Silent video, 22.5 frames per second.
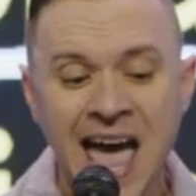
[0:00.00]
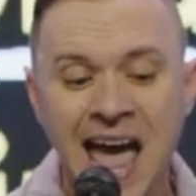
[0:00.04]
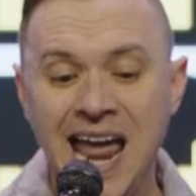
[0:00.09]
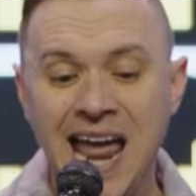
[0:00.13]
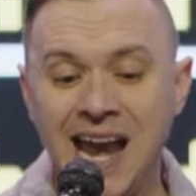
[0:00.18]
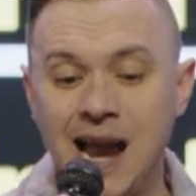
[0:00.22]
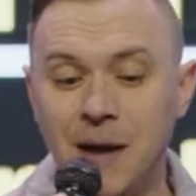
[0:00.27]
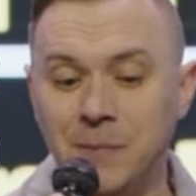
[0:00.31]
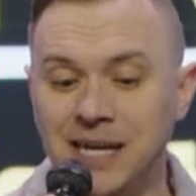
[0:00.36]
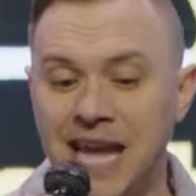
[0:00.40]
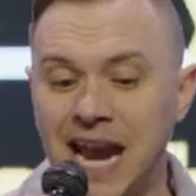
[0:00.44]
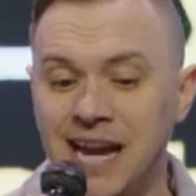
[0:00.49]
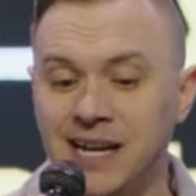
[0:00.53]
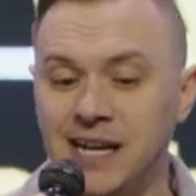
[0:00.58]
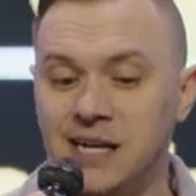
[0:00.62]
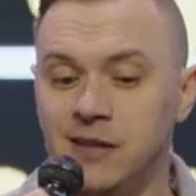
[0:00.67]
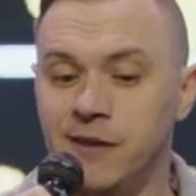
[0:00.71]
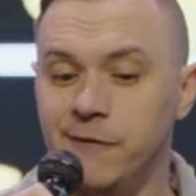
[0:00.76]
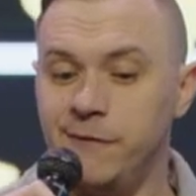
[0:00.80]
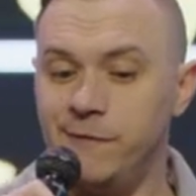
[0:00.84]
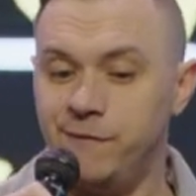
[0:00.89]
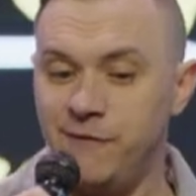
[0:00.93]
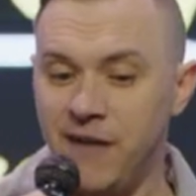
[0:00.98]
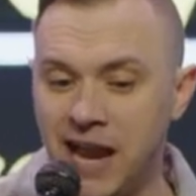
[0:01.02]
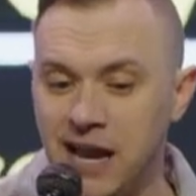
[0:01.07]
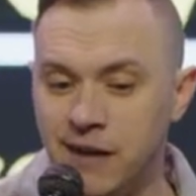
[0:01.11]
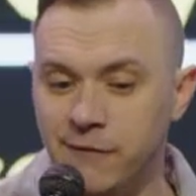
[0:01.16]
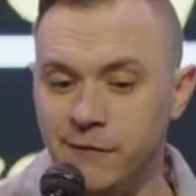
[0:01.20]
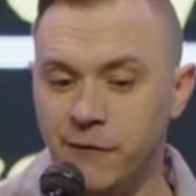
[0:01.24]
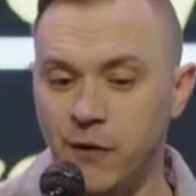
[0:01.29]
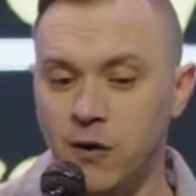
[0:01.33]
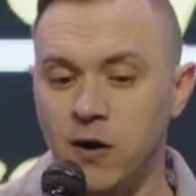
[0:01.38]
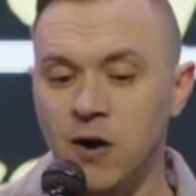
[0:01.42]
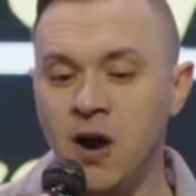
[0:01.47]
and I'm gaining the
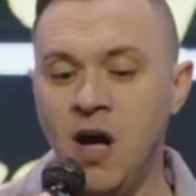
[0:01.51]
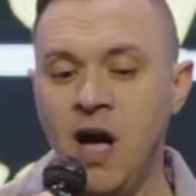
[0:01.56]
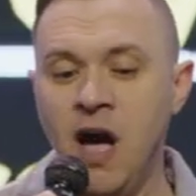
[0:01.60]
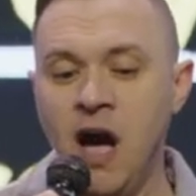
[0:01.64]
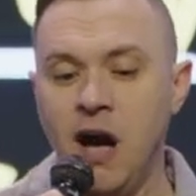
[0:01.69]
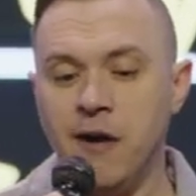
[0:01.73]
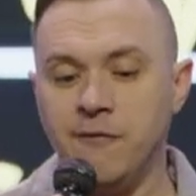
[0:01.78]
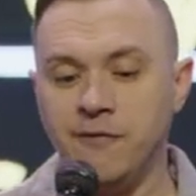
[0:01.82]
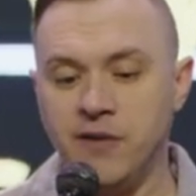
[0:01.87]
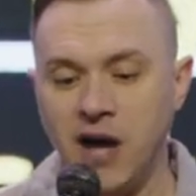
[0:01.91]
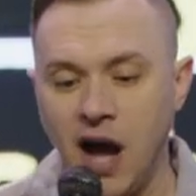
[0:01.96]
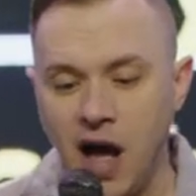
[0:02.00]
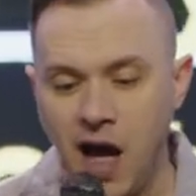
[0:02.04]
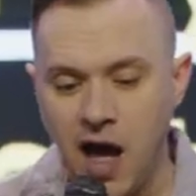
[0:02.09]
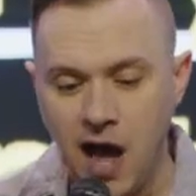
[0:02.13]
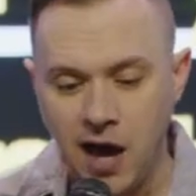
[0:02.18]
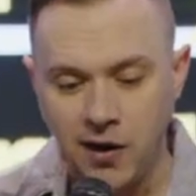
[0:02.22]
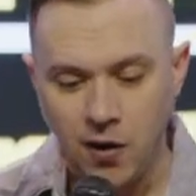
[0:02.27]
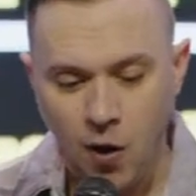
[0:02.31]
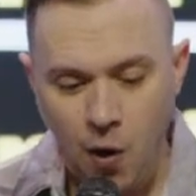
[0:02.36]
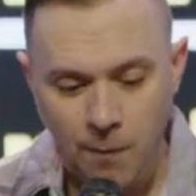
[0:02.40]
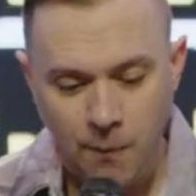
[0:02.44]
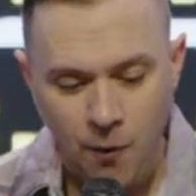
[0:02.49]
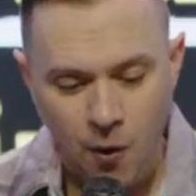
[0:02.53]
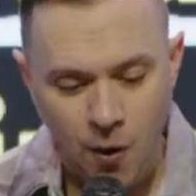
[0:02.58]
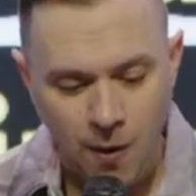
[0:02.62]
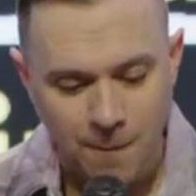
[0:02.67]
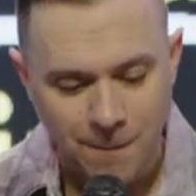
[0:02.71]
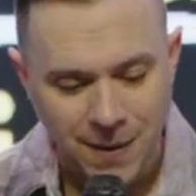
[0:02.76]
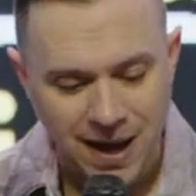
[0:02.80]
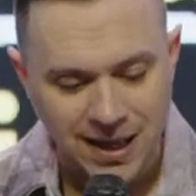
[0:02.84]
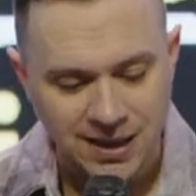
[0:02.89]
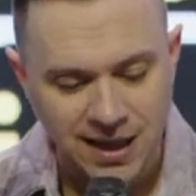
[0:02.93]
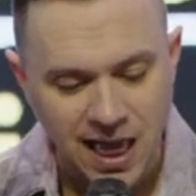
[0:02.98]
favor of God
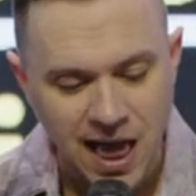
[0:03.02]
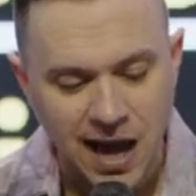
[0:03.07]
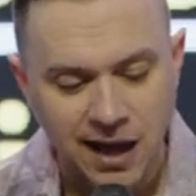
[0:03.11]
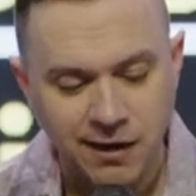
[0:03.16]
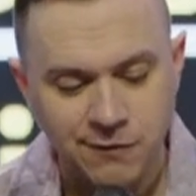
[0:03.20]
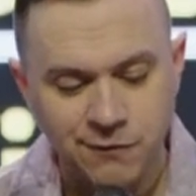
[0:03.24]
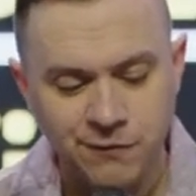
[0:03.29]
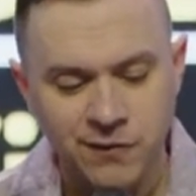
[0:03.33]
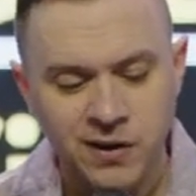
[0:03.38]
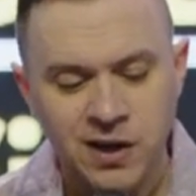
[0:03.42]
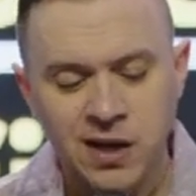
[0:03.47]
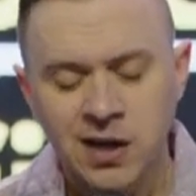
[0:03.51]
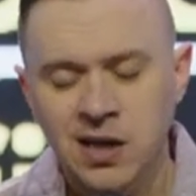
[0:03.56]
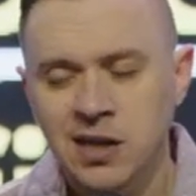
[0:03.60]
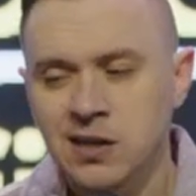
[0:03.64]
upon my life.